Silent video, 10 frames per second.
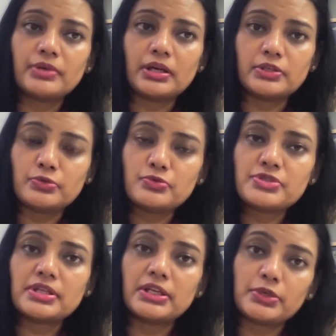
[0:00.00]

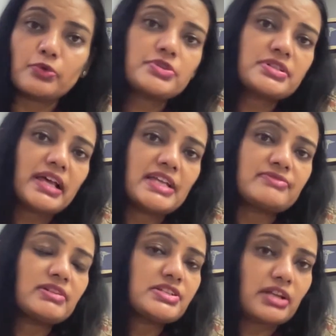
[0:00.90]
use indoors as
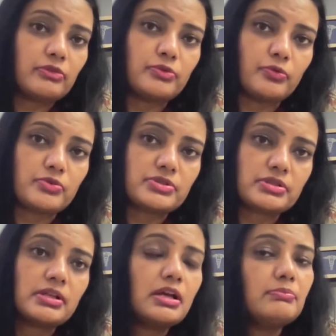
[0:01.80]
well as outdoors,
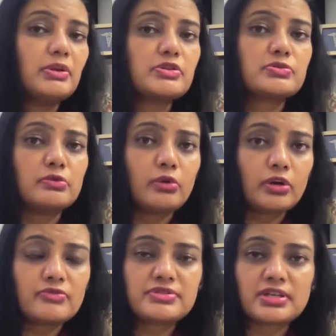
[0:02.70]
because a lot
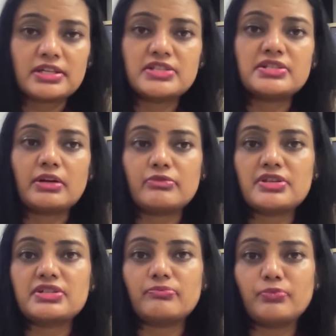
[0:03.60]
of studies nowadays
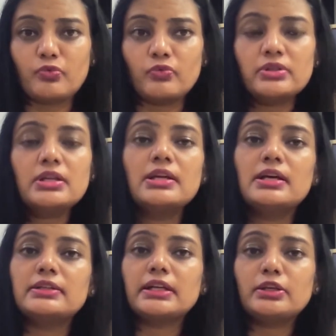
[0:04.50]
have proven
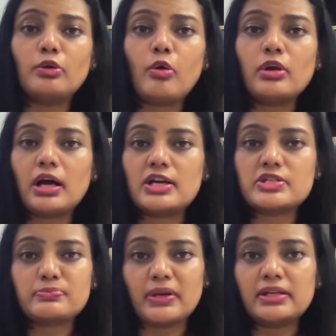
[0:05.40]
that long hours
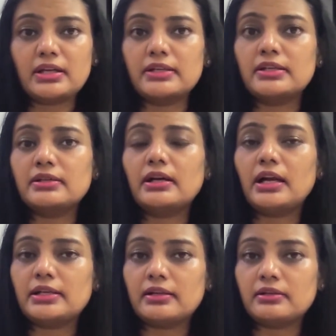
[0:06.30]
spent
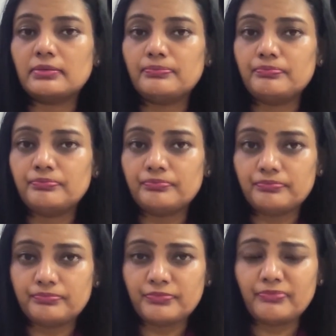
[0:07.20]
under a
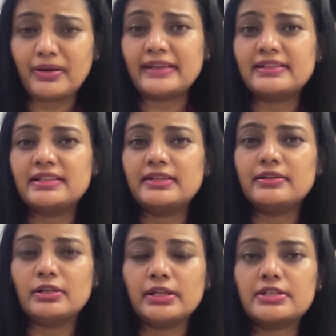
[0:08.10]
brightly
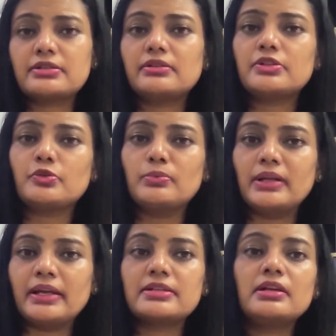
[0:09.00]
lit tube light